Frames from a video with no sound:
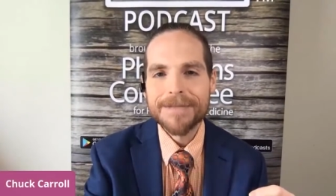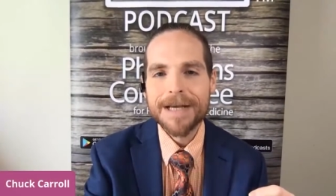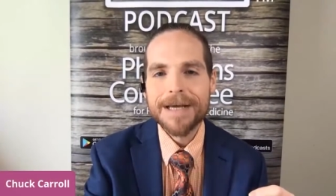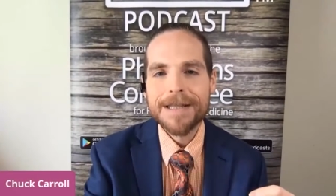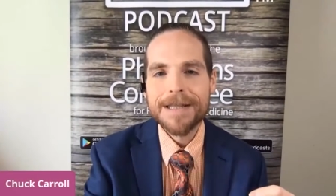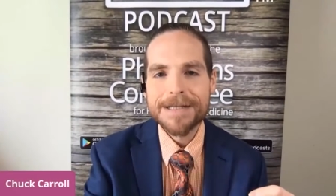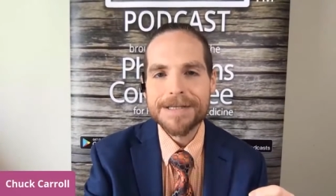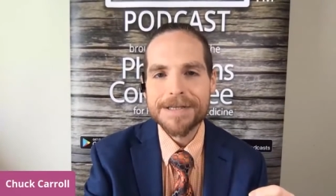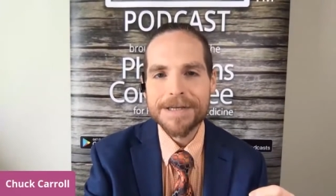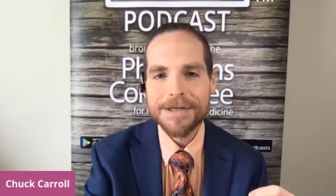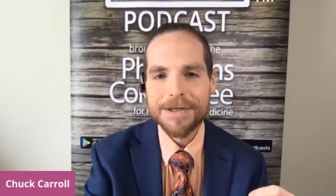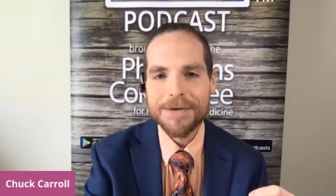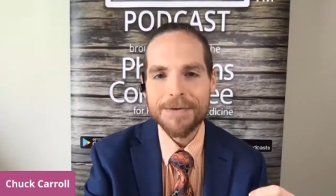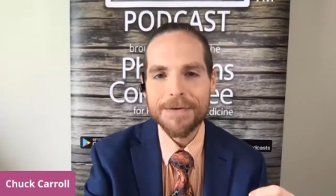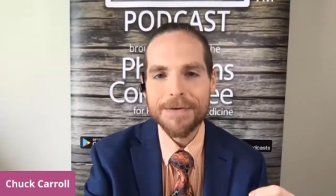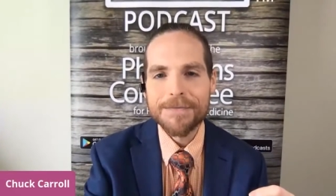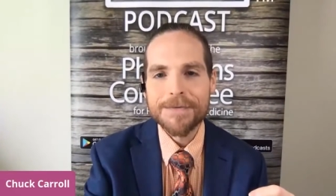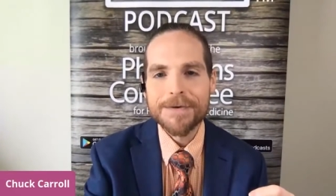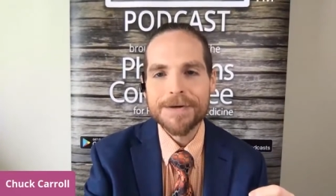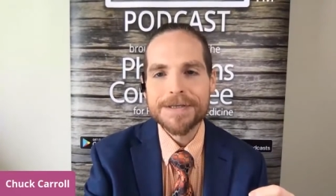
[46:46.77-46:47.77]
And that's going to
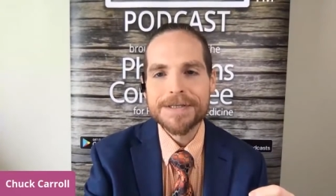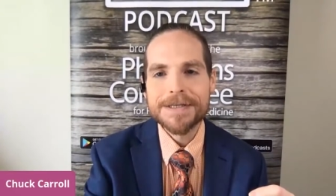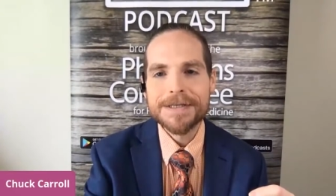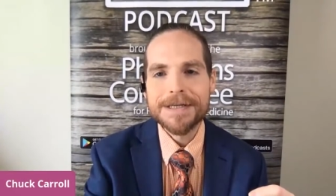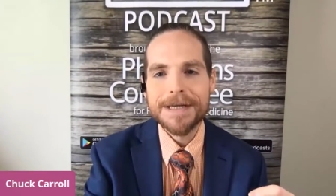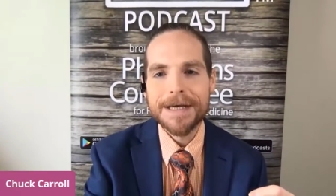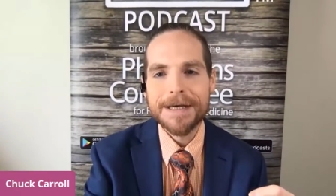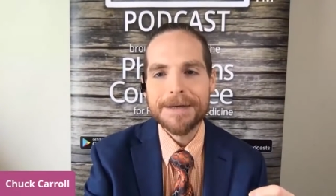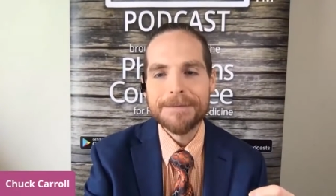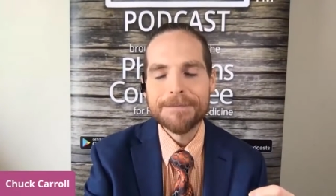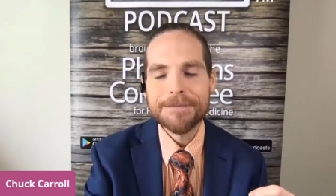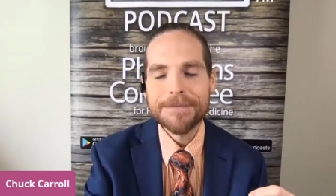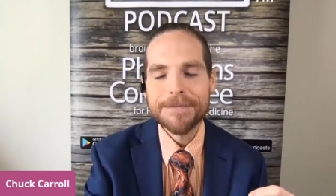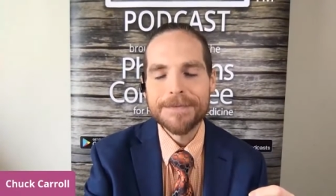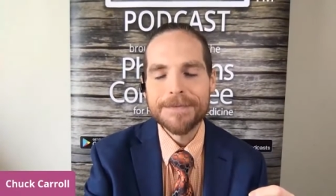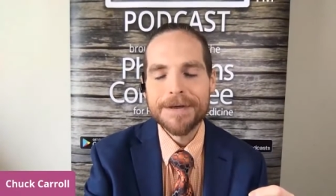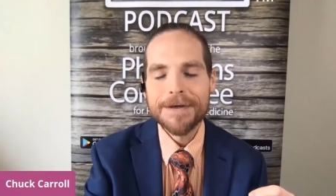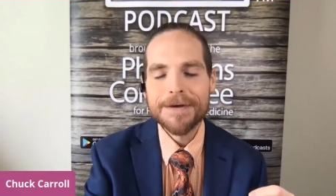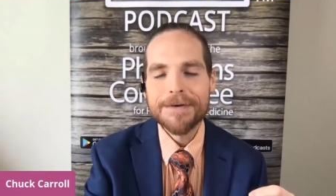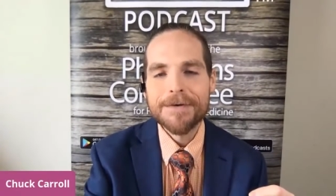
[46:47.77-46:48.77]
do it for us today.
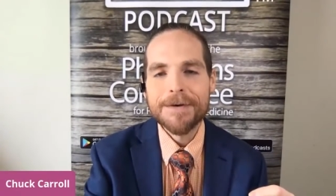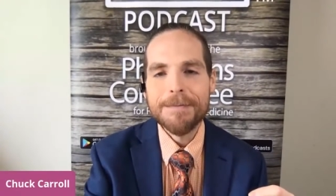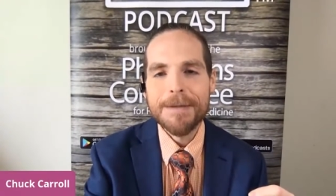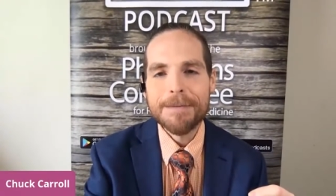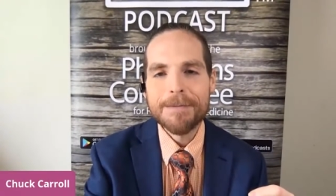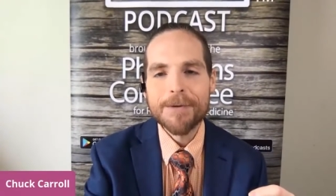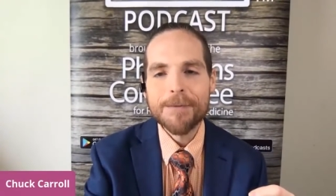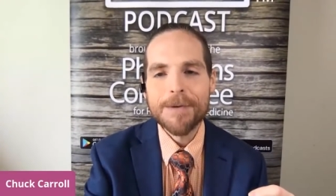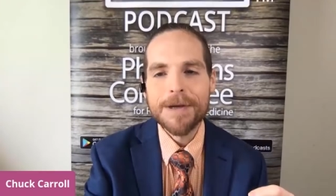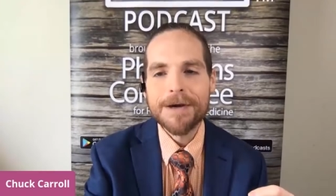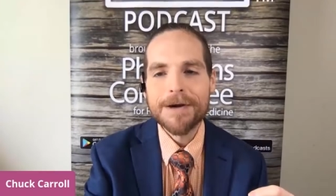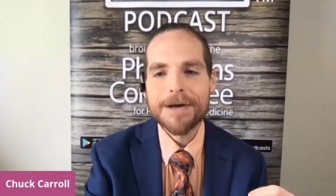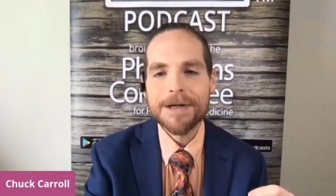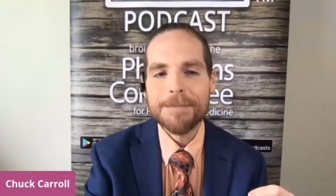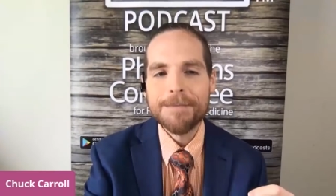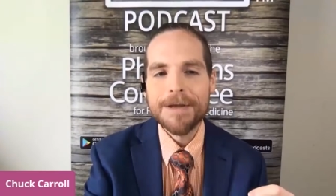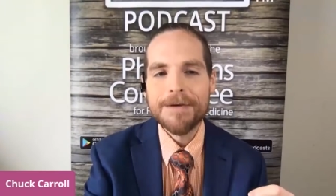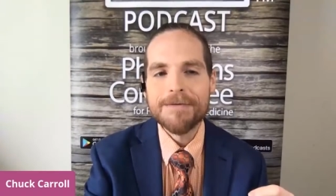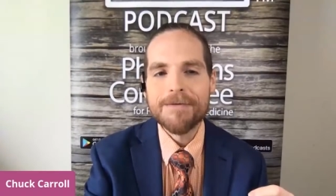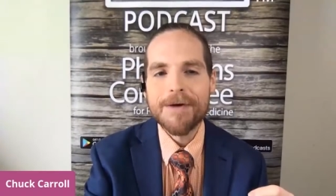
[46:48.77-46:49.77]
Remember, we are going
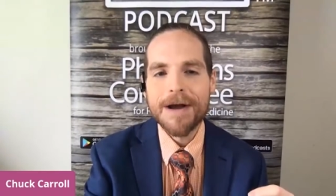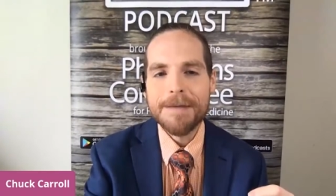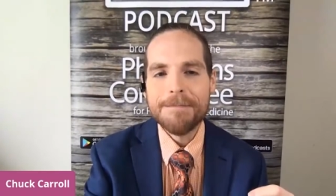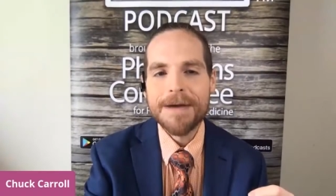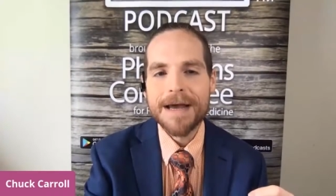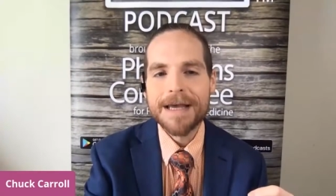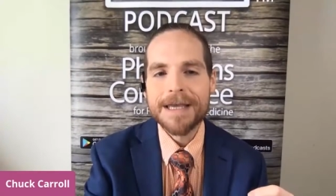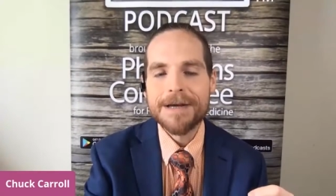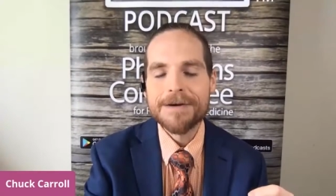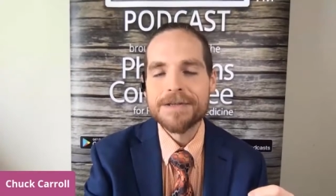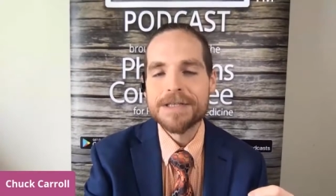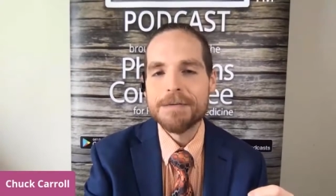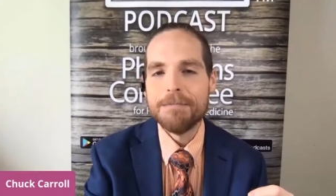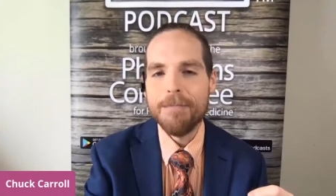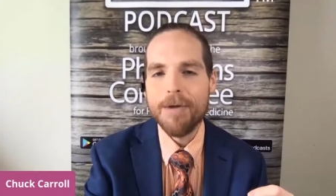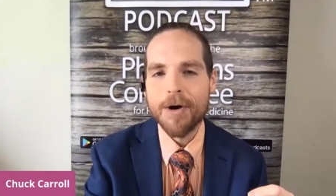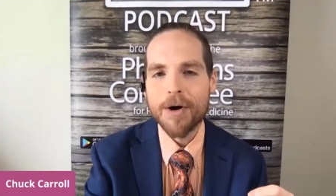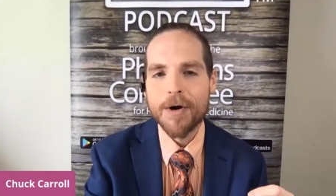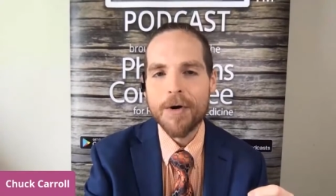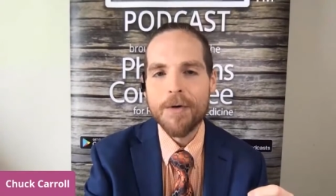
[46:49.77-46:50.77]
to be right back here
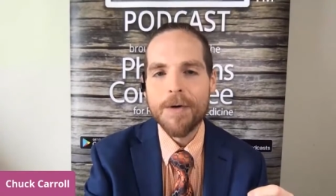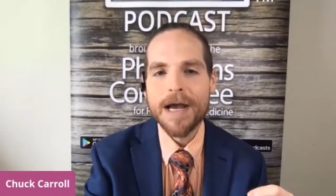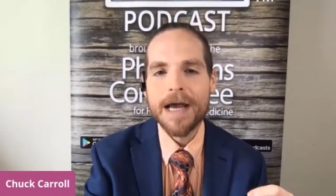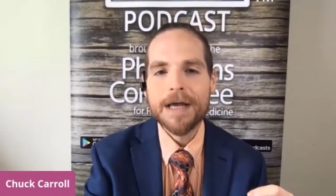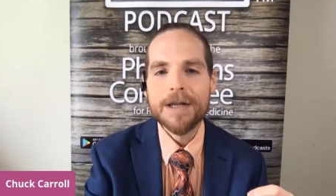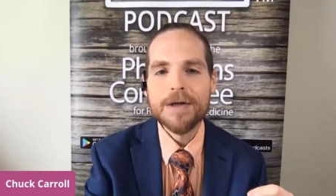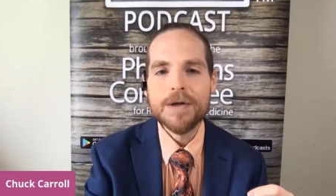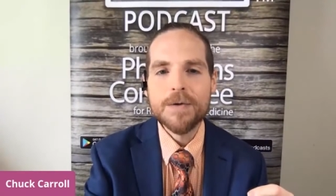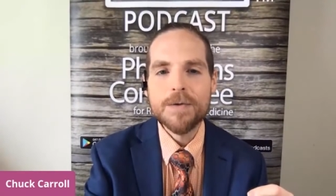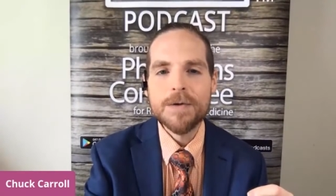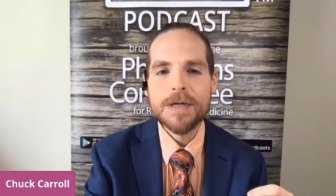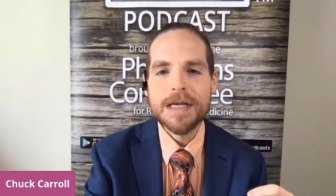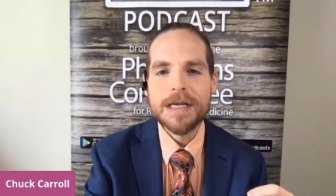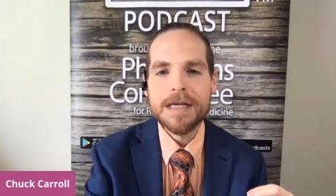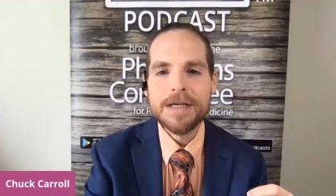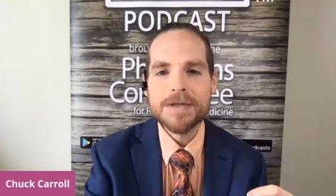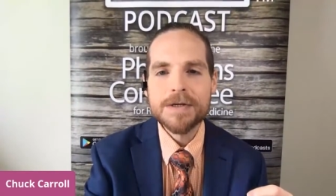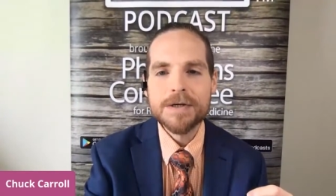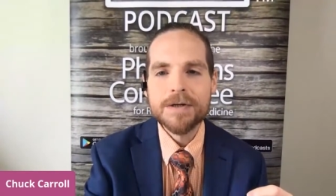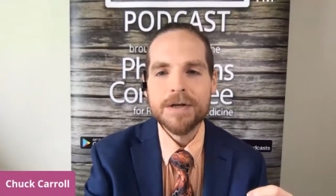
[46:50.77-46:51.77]
tomorrow at noon
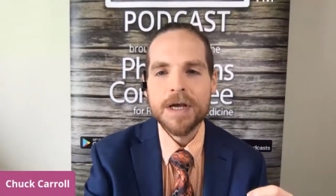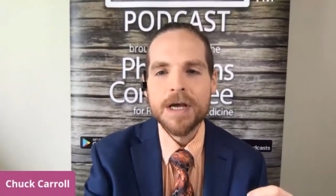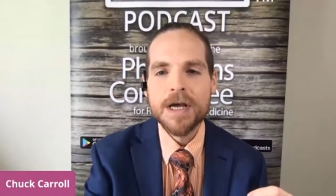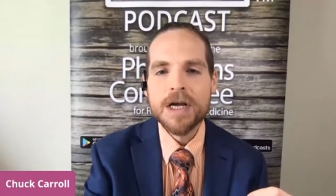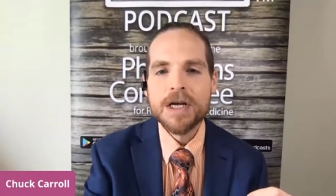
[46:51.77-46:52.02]
Eastern.